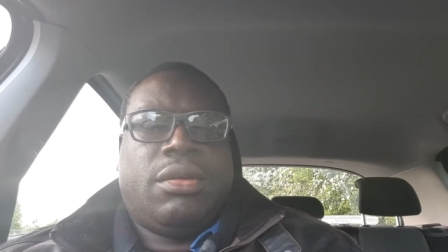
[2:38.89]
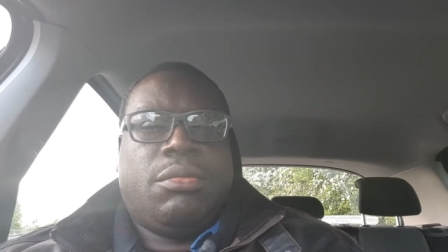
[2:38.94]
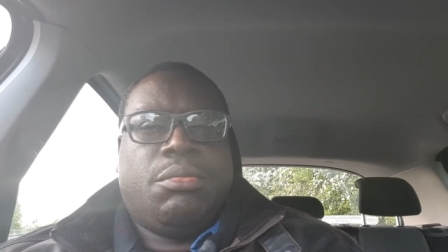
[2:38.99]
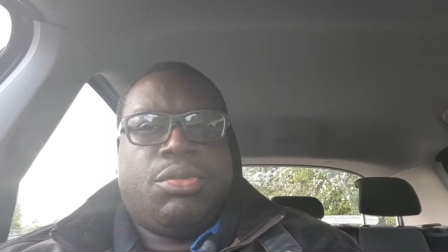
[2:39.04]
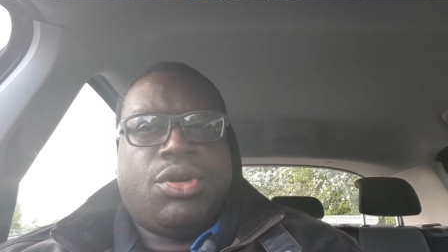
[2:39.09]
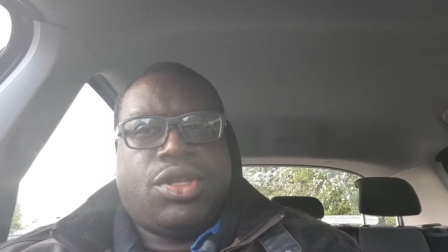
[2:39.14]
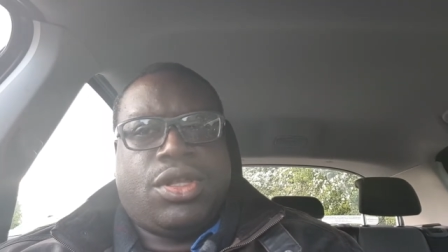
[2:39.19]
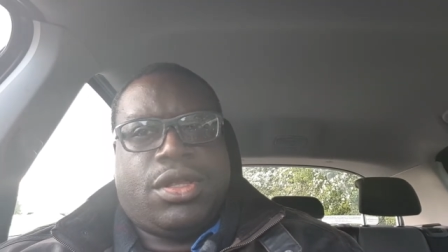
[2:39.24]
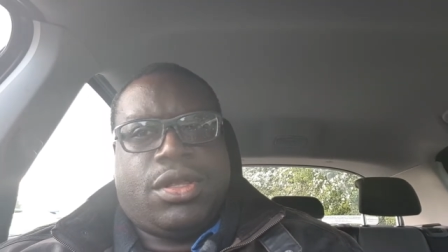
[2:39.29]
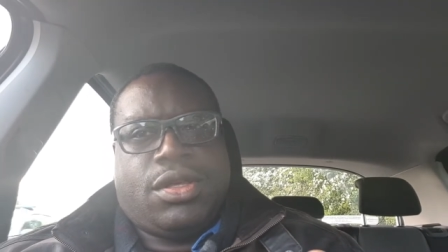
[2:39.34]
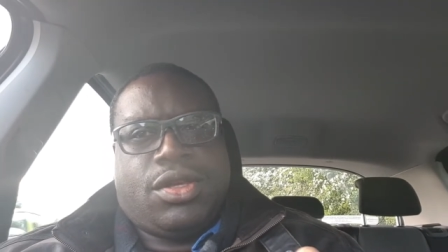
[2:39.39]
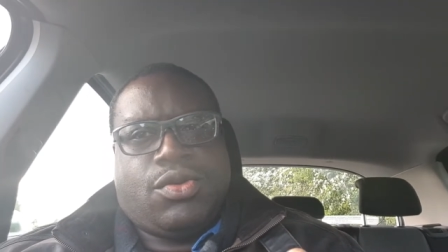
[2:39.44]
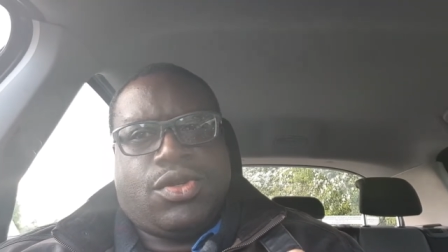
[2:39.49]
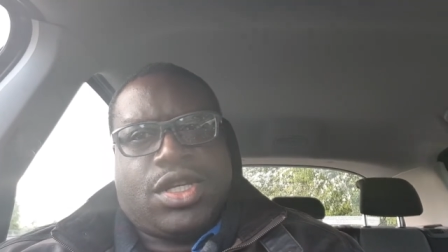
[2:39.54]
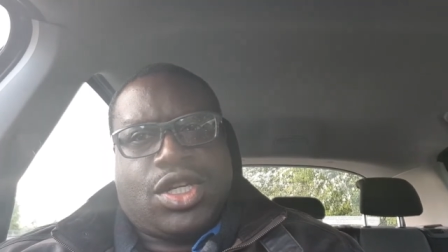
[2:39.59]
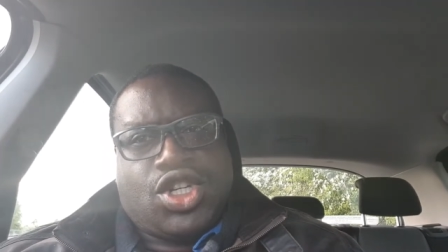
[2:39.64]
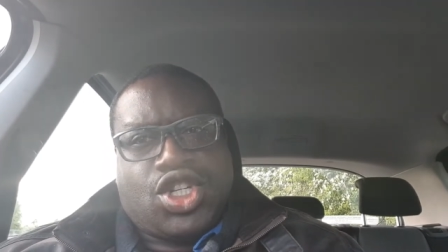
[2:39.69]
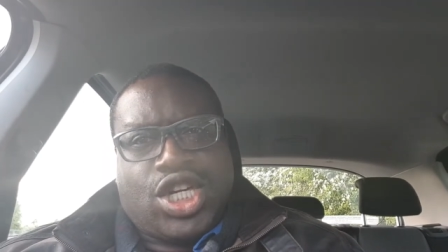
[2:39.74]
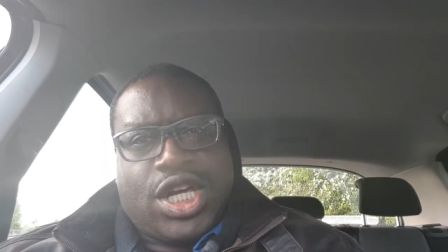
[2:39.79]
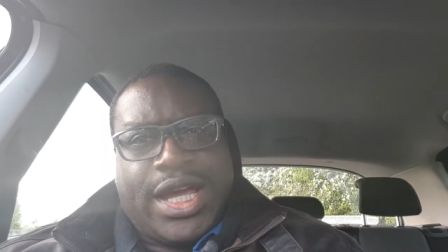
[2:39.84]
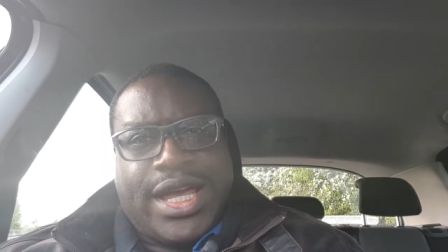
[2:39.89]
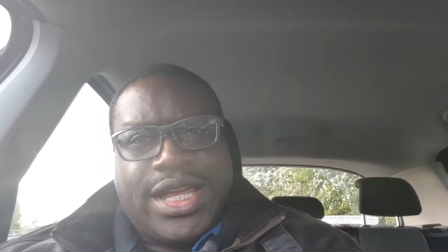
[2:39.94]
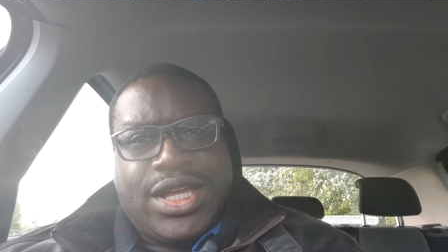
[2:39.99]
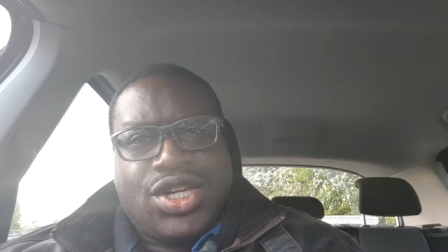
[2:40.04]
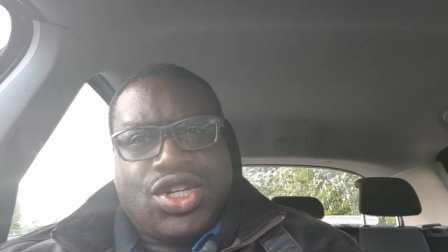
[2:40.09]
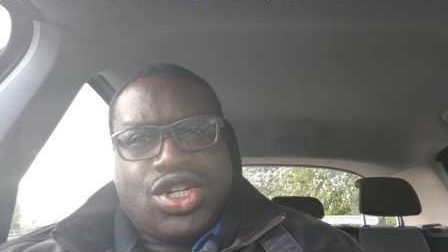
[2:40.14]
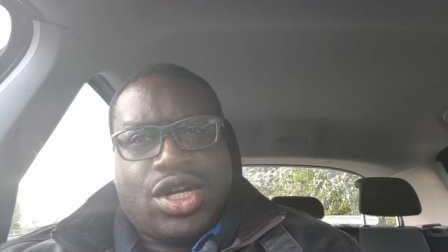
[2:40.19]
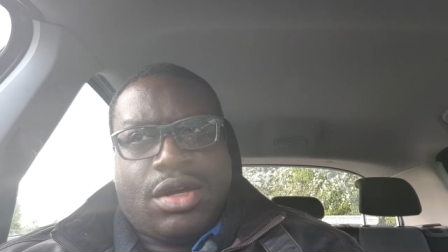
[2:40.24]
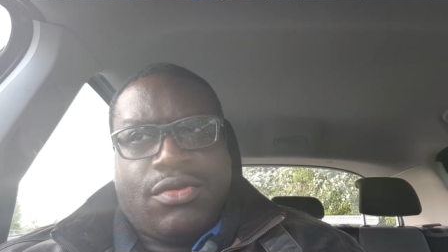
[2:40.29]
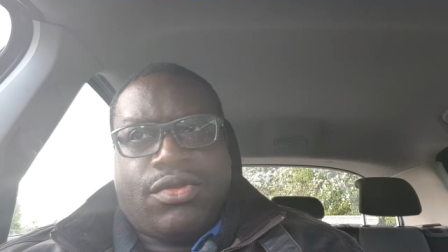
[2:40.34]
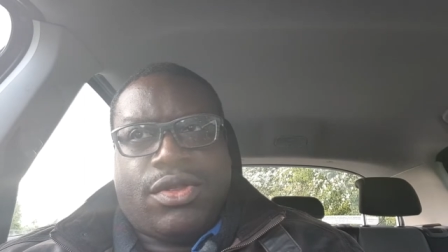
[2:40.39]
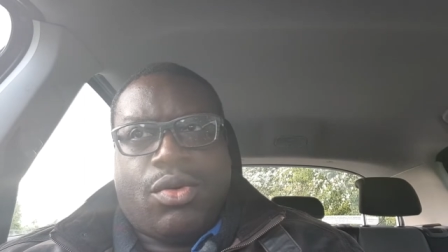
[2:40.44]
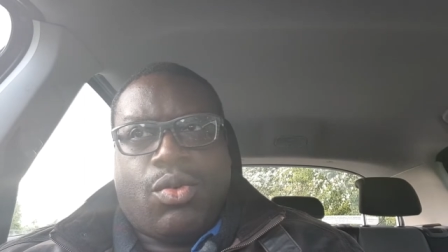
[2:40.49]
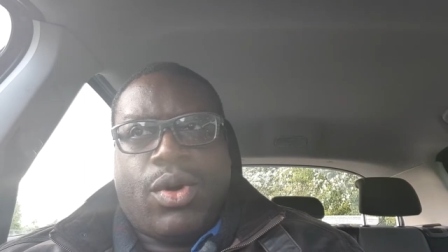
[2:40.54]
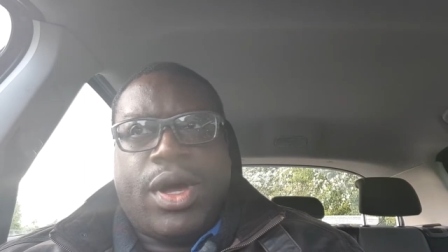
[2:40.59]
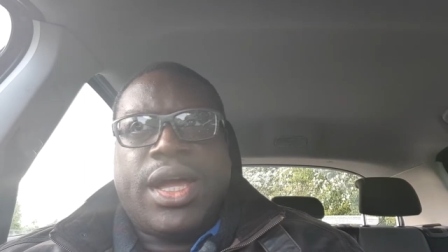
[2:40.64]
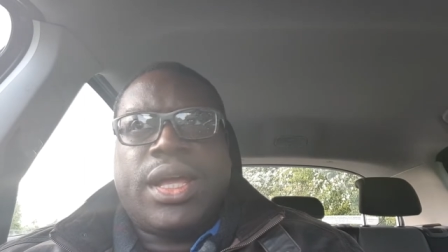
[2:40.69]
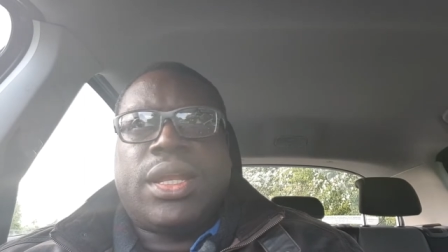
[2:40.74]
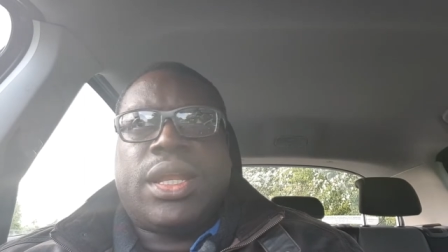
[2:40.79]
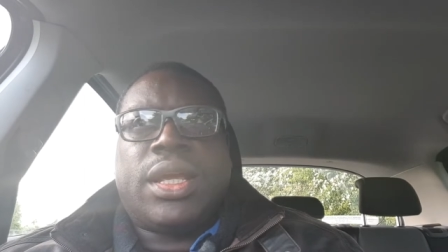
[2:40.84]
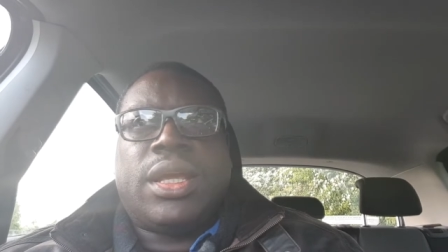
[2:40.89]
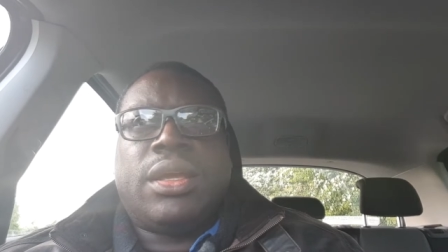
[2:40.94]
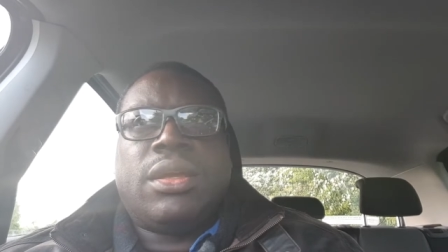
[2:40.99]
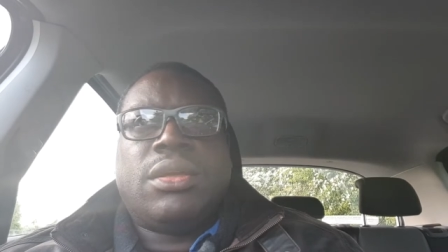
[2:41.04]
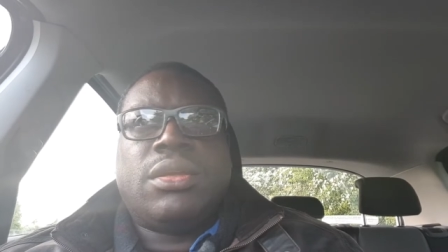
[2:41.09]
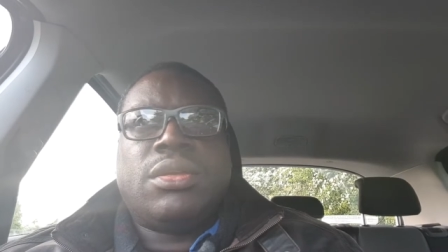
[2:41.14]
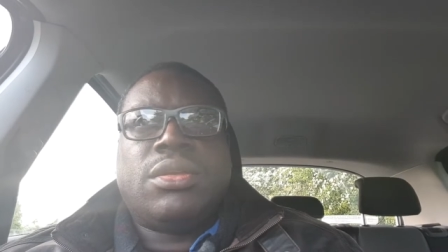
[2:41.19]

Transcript: But there was a change of the wording